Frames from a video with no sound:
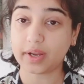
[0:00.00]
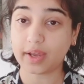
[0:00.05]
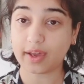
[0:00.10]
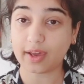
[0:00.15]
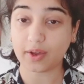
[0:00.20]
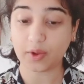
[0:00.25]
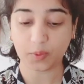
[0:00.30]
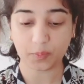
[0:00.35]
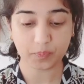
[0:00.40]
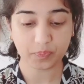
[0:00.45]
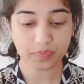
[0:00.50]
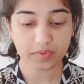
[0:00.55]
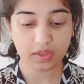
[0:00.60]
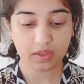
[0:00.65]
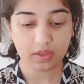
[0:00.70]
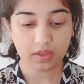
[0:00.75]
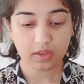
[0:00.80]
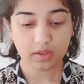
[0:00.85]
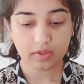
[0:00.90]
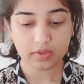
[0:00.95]
but how?
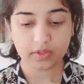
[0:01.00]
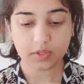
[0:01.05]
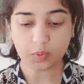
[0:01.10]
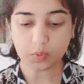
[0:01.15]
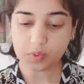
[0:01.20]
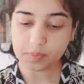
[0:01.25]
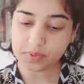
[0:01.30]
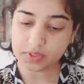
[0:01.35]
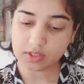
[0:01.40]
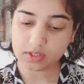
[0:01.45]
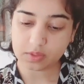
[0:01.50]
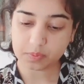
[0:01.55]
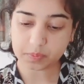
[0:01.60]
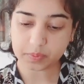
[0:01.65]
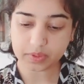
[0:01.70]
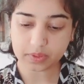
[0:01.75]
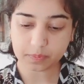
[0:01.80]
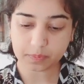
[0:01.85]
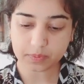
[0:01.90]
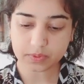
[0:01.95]
The woman in the
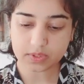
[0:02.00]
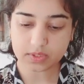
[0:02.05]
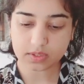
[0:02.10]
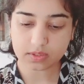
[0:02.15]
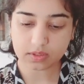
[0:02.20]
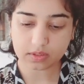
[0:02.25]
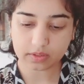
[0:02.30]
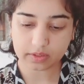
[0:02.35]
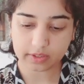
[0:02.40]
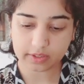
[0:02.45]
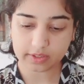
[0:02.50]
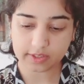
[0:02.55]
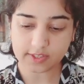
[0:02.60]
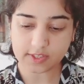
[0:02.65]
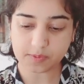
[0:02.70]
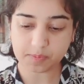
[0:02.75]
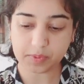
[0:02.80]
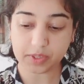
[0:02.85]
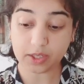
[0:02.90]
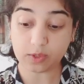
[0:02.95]
purple skirt
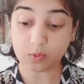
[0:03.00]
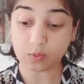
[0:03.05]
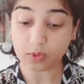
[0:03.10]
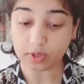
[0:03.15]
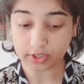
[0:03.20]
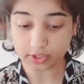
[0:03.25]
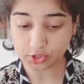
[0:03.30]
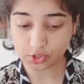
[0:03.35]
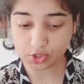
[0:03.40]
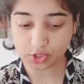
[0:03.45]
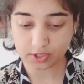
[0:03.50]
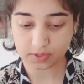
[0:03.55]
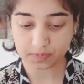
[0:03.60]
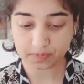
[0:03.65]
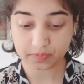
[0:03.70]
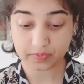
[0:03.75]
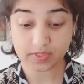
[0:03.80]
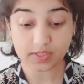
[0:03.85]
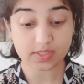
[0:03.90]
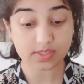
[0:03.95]
is being watched.
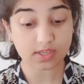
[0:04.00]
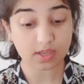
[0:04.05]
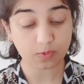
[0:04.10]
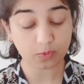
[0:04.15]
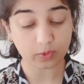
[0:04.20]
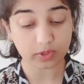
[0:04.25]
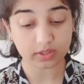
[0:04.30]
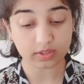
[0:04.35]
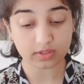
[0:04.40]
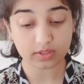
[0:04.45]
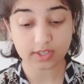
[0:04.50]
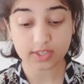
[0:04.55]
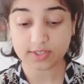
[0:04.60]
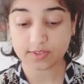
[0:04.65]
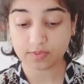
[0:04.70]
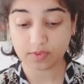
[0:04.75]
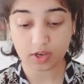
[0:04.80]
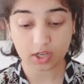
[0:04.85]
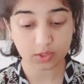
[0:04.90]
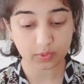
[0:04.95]
Someone
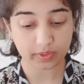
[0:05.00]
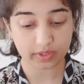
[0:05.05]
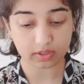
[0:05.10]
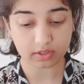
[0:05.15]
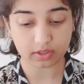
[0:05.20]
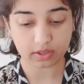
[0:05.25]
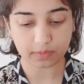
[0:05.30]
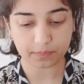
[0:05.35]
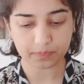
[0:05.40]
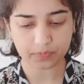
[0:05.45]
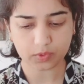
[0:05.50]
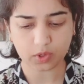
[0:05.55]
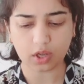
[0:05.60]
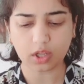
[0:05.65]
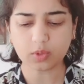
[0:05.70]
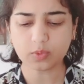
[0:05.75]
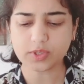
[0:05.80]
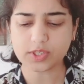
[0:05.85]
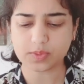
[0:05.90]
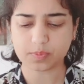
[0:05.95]
is following her,
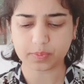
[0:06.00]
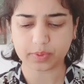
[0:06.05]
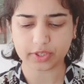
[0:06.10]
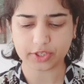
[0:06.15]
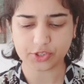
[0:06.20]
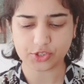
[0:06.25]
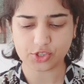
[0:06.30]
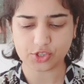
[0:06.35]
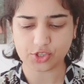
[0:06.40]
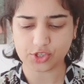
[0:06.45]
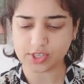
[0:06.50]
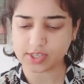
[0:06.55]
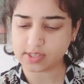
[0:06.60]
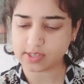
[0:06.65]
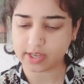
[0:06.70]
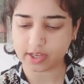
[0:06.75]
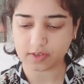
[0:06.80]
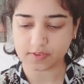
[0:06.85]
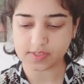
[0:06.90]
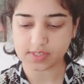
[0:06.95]
always perched
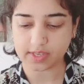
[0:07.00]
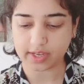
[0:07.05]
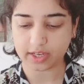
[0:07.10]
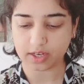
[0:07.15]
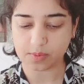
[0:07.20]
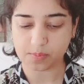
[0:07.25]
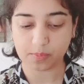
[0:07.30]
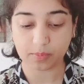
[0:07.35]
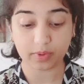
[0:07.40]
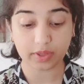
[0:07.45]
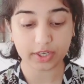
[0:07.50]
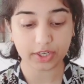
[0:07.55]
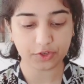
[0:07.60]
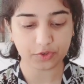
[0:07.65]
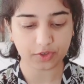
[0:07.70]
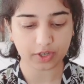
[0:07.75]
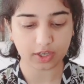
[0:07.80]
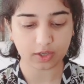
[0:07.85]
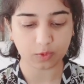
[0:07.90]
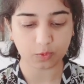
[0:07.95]
just out of sight,
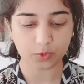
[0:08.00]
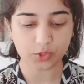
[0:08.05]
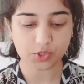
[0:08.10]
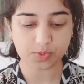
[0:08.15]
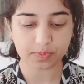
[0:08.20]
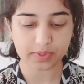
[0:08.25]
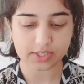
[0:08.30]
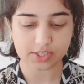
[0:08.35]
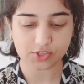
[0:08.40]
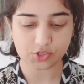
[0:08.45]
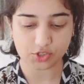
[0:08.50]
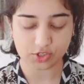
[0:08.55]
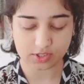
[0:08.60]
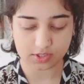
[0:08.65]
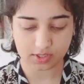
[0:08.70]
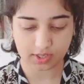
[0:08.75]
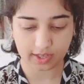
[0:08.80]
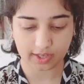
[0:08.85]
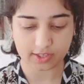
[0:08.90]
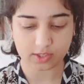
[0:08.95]
monitoring which buses
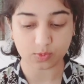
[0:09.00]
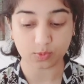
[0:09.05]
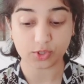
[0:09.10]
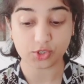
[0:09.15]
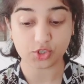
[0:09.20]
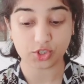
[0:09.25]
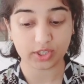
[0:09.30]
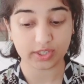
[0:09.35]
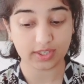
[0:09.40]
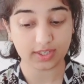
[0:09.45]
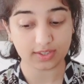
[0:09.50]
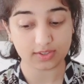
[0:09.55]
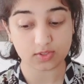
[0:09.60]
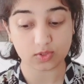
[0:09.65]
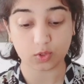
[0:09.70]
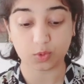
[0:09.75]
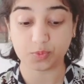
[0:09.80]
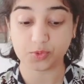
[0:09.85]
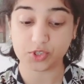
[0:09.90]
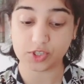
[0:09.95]
she takes, what she
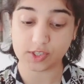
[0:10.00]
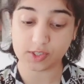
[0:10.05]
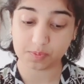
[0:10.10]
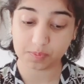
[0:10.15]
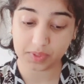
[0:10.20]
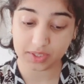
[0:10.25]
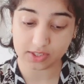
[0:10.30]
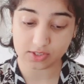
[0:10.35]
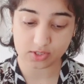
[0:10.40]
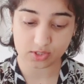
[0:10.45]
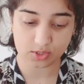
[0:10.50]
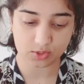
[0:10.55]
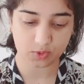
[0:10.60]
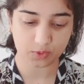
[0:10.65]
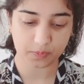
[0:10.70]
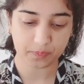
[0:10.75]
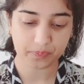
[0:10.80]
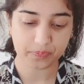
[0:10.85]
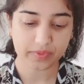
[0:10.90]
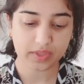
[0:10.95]
eats, whom she speaks
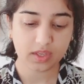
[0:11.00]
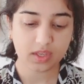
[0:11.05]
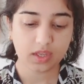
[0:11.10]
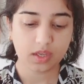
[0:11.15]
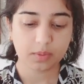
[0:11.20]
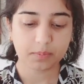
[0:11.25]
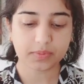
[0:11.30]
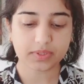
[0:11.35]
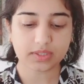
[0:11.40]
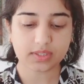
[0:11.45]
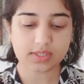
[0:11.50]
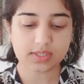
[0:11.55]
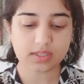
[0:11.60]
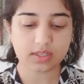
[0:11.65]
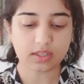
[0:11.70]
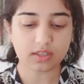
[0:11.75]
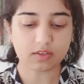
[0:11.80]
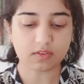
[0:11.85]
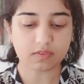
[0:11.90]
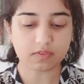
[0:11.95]
to. But
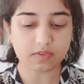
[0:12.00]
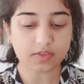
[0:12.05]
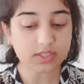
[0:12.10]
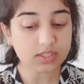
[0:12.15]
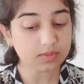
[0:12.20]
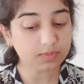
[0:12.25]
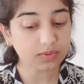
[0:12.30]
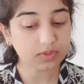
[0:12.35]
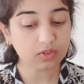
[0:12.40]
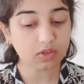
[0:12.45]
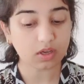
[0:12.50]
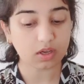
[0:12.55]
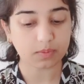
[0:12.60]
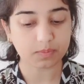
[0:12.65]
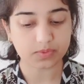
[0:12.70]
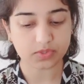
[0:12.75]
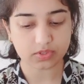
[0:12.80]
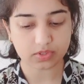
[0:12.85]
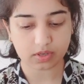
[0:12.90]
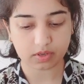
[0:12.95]
this invisible
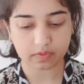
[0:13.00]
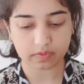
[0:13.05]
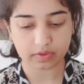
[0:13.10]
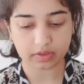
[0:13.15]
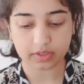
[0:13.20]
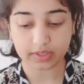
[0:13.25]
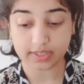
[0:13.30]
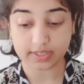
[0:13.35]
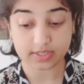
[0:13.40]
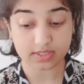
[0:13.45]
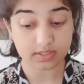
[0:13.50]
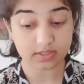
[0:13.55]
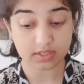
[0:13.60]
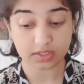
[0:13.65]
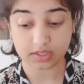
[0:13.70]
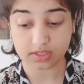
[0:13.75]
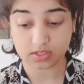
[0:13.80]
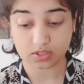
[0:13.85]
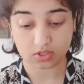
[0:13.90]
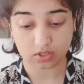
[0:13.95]
observer
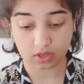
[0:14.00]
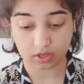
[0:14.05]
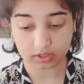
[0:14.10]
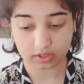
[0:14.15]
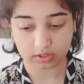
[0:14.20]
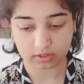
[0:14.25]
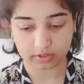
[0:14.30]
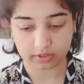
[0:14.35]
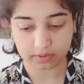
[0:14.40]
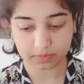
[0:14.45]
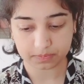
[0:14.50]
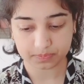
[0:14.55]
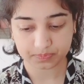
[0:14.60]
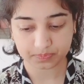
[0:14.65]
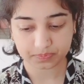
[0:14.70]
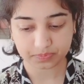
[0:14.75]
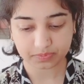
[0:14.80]
isn't a stalker.